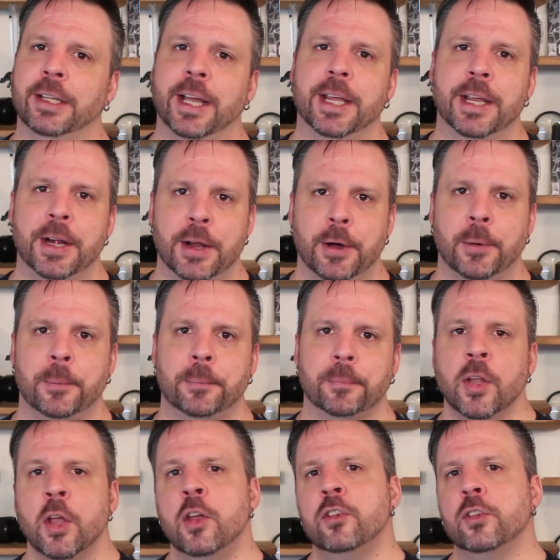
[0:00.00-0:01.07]
let you know.
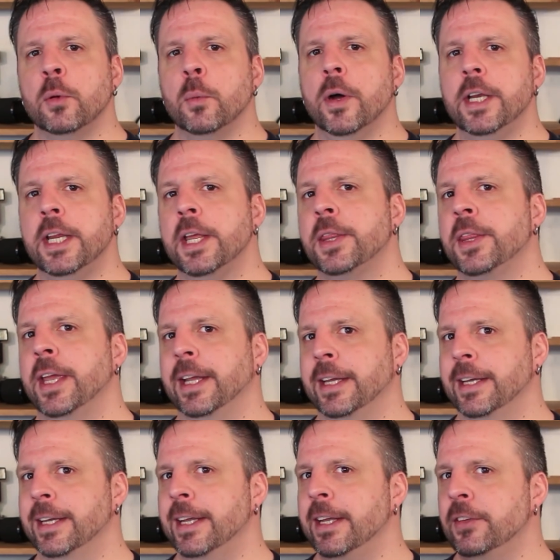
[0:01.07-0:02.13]
So what do you think?
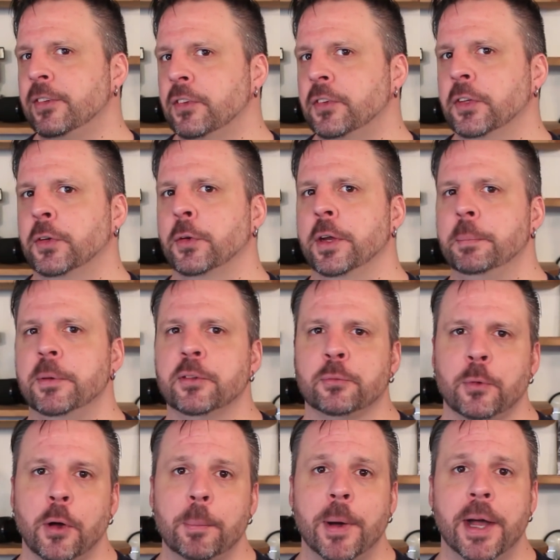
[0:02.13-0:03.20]
Is this the creepiest
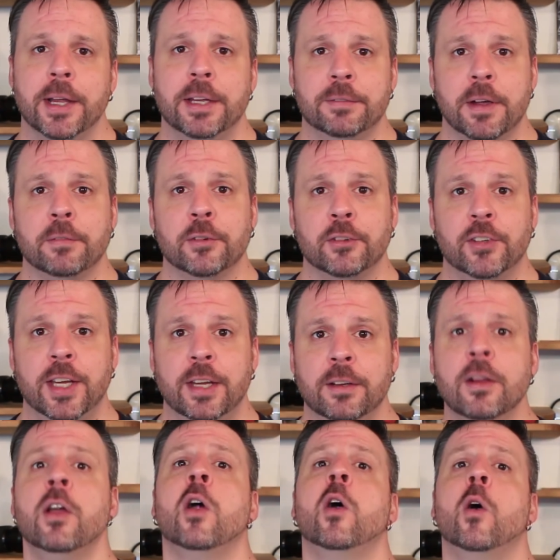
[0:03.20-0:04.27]
robot you've ever
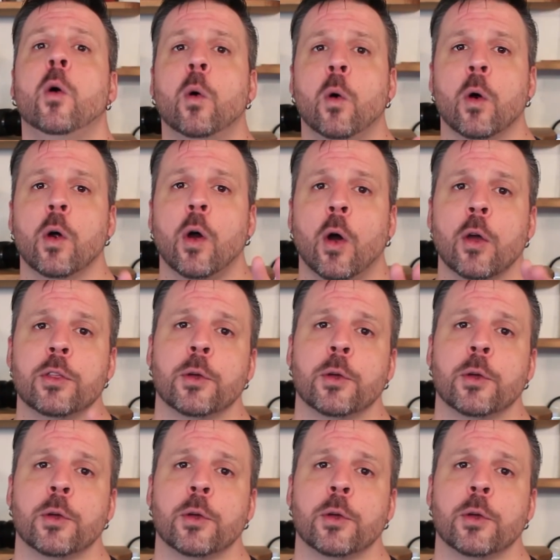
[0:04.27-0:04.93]
seen, or are